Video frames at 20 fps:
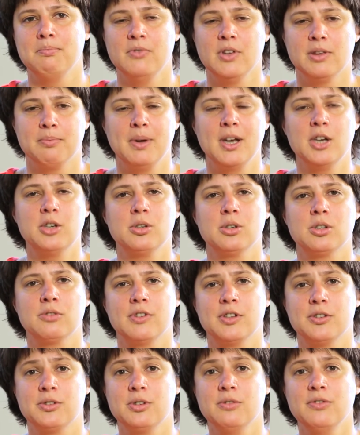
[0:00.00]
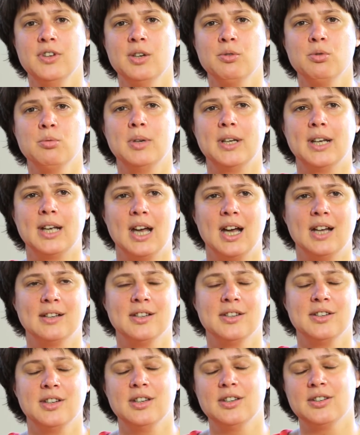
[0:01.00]
With patients with severe rheumatic heart
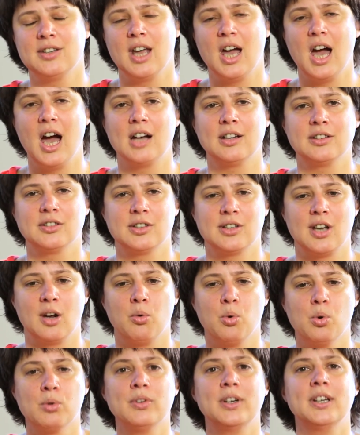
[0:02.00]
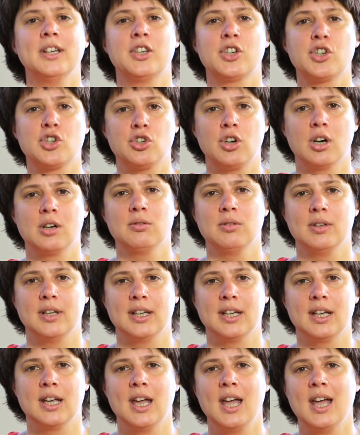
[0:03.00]
disease, their hearts are already
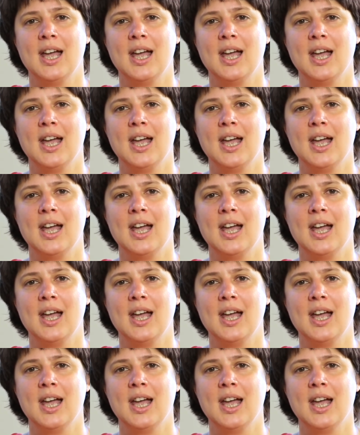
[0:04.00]
struggling,